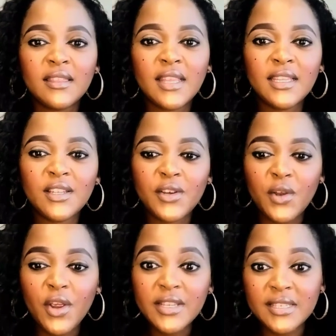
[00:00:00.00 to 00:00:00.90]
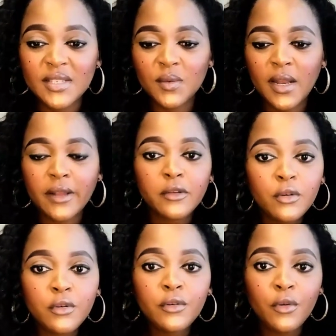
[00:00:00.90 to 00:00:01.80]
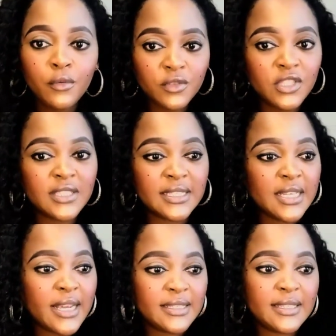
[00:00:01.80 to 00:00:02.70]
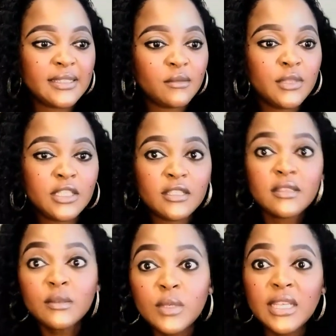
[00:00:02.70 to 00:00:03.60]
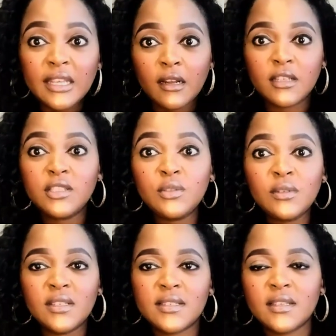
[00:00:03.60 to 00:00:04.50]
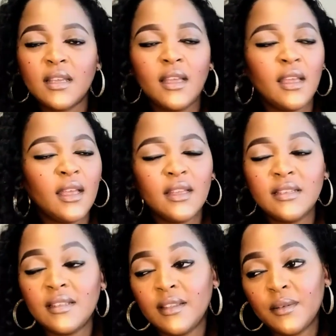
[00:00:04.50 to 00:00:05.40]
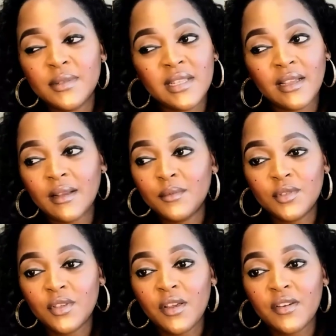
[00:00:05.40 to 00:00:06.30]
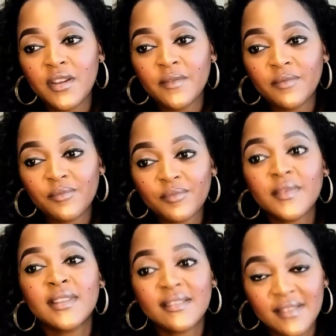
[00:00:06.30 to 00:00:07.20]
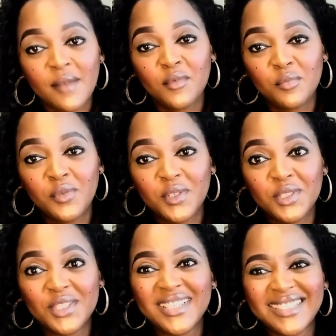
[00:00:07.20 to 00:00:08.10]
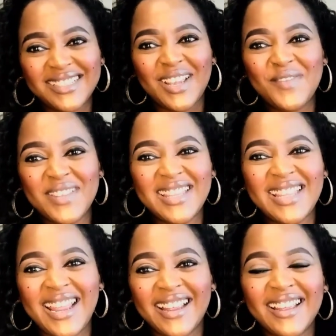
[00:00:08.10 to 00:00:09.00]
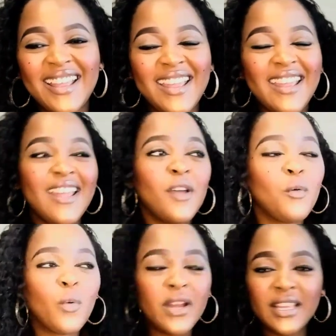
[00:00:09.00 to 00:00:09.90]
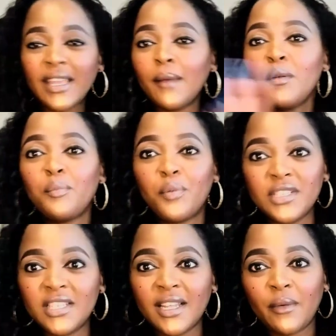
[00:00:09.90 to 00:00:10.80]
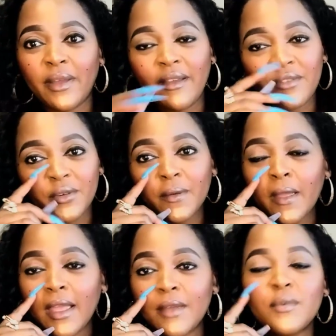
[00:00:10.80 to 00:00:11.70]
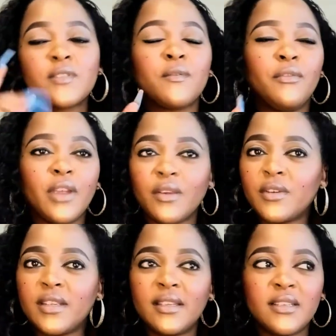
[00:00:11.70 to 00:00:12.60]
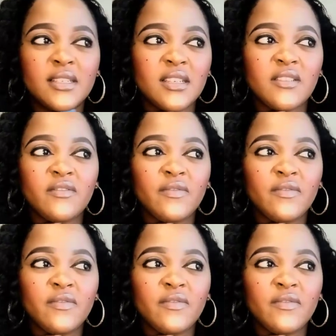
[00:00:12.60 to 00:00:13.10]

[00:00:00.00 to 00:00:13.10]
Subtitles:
then the nurses were like, no, she's 9 centimeters. We cannot do this. He was like, I'm sorry. It's time to push, type of thing. When it came to pushing or what have you, it was very easy.